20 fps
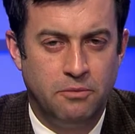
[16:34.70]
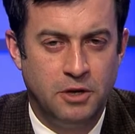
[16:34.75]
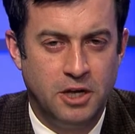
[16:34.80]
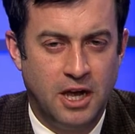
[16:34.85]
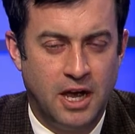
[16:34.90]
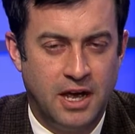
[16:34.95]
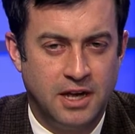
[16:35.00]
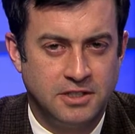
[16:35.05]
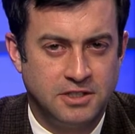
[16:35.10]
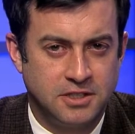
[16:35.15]
let
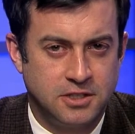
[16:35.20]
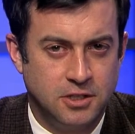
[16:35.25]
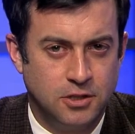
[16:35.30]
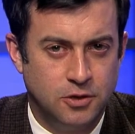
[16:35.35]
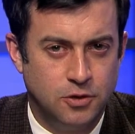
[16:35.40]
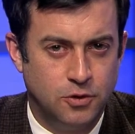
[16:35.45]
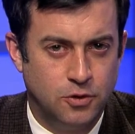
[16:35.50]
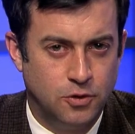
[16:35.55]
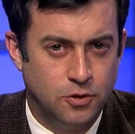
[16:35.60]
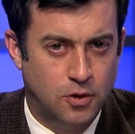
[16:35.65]
me ask
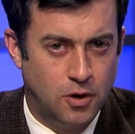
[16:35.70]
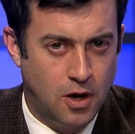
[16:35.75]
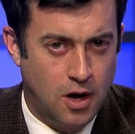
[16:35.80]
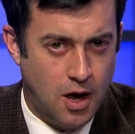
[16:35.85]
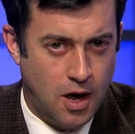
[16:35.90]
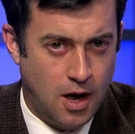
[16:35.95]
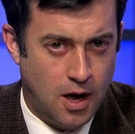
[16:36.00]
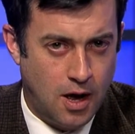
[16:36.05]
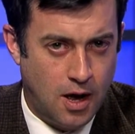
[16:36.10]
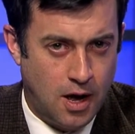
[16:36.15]
you
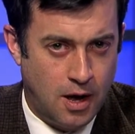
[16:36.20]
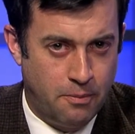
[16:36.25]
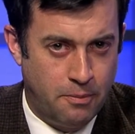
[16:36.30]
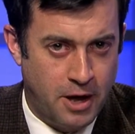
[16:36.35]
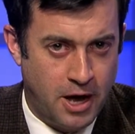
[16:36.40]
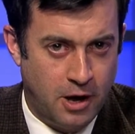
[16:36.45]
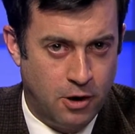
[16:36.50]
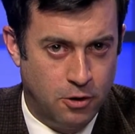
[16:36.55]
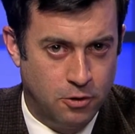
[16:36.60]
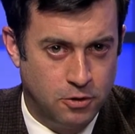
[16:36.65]

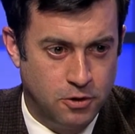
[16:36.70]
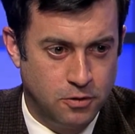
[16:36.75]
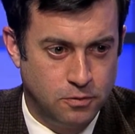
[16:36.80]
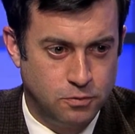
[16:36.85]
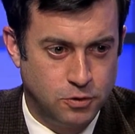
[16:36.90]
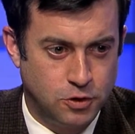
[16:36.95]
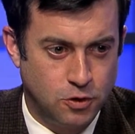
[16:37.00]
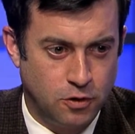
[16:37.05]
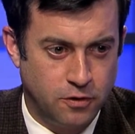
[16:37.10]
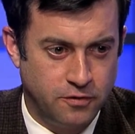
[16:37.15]

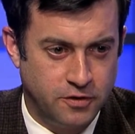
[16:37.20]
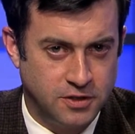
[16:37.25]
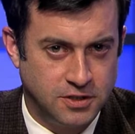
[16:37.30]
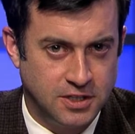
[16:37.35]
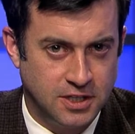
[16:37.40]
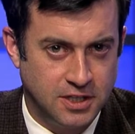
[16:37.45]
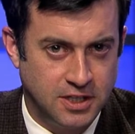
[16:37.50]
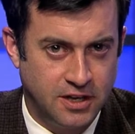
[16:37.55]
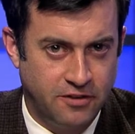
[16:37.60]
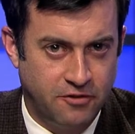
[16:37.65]
about sort of
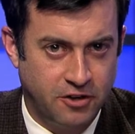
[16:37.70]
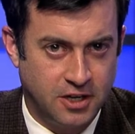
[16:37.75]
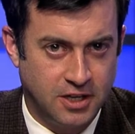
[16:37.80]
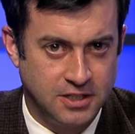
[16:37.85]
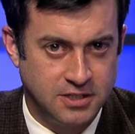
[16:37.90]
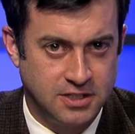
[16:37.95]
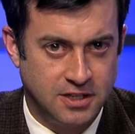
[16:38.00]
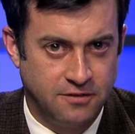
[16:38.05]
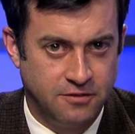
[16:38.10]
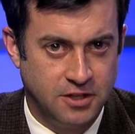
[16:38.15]
the
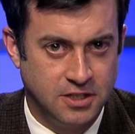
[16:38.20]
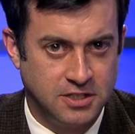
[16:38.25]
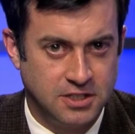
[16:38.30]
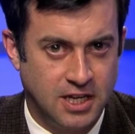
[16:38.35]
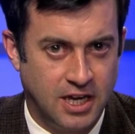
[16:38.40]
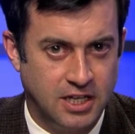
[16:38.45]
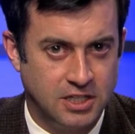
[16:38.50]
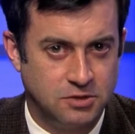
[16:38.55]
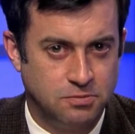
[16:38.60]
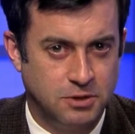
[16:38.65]
significance of
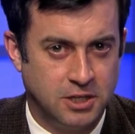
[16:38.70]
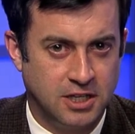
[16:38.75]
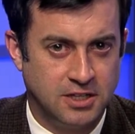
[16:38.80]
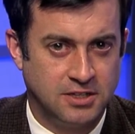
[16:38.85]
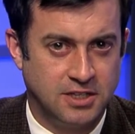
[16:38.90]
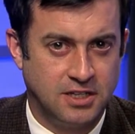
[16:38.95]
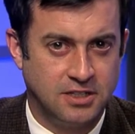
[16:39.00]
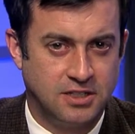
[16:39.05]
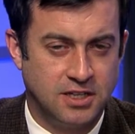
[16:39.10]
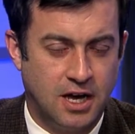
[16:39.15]
this case
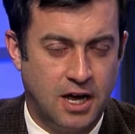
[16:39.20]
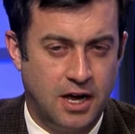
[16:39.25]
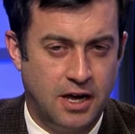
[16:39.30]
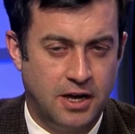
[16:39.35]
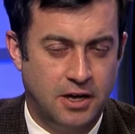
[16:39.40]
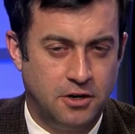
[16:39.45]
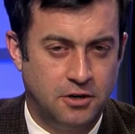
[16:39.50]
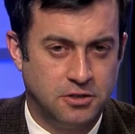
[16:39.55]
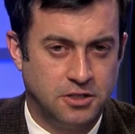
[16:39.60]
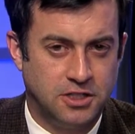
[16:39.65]
because, as
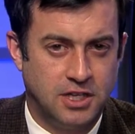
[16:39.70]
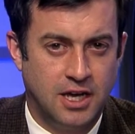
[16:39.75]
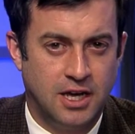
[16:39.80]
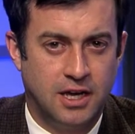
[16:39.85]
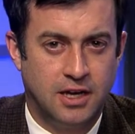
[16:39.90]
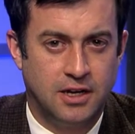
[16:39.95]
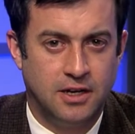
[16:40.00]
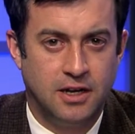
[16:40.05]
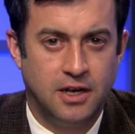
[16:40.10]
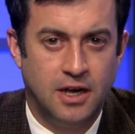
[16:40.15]
I
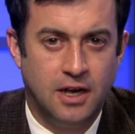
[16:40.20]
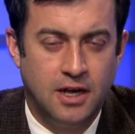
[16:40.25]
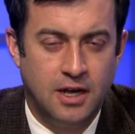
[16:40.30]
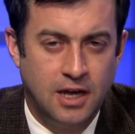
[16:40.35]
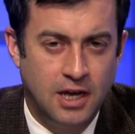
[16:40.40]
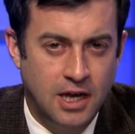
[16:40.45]
understand,